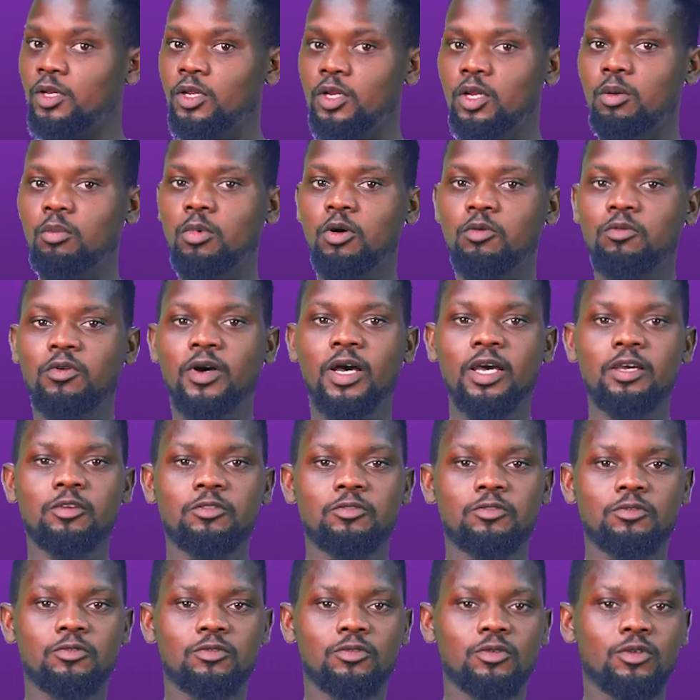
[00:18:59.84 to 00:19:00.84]
Number 5.
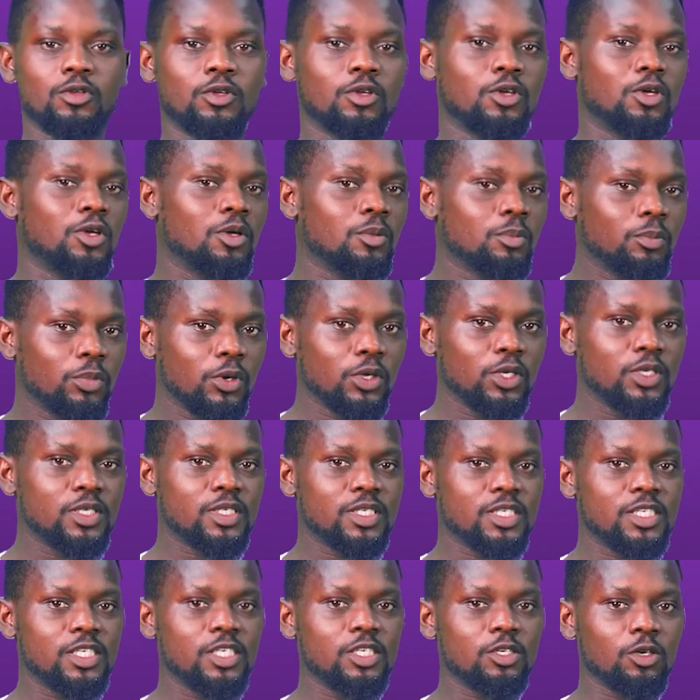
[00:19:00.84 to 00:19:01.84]

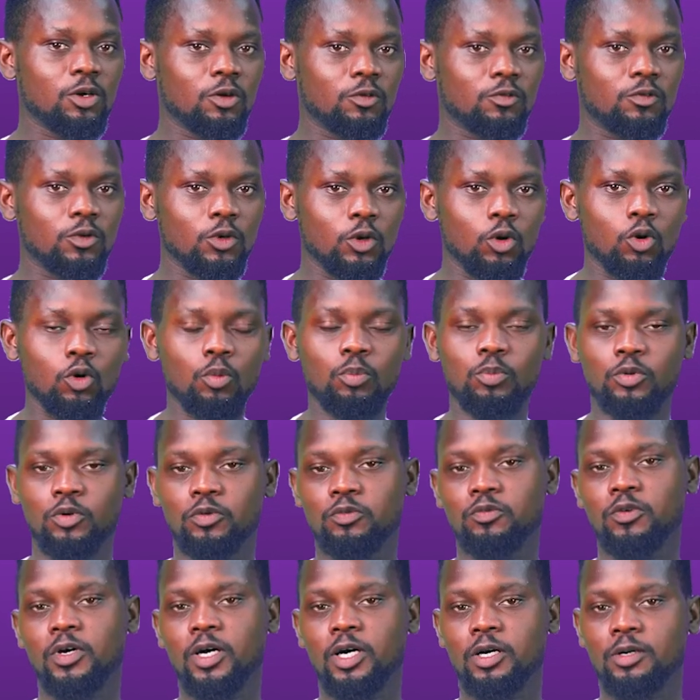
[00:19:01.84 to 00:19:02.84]
Policy of low
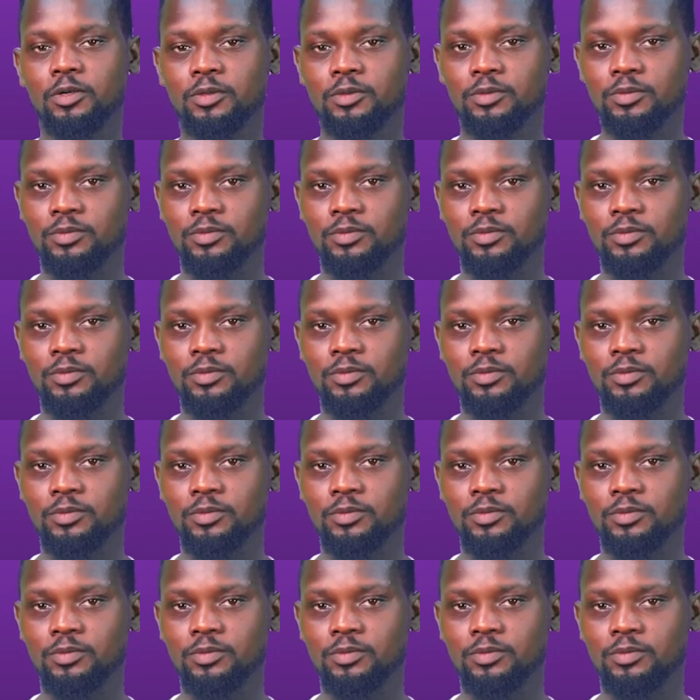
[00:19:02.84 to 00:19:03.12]
profile.